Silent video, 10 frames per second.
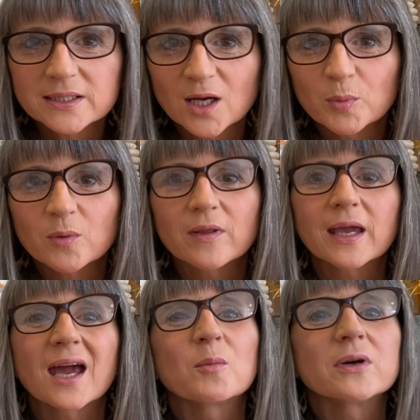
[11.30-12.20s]
tell me where the
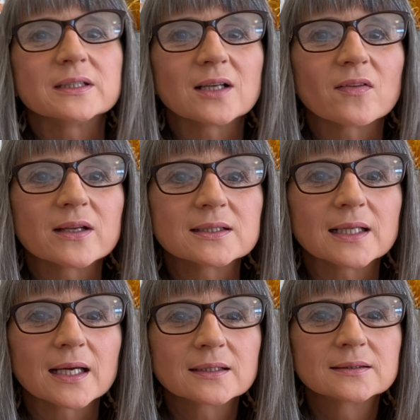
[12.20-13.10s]
camera is on this
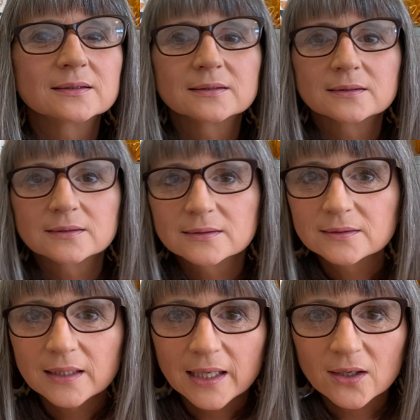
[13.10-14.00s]
thing.
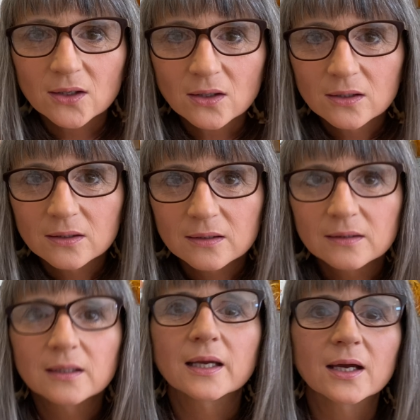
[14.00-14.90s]
Here,
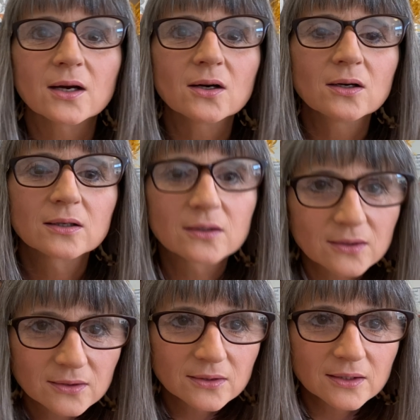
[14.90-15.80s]
here,
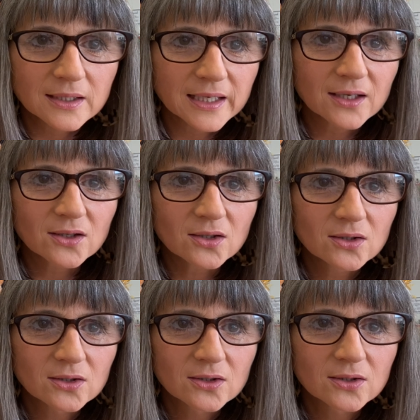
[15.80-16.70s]
here.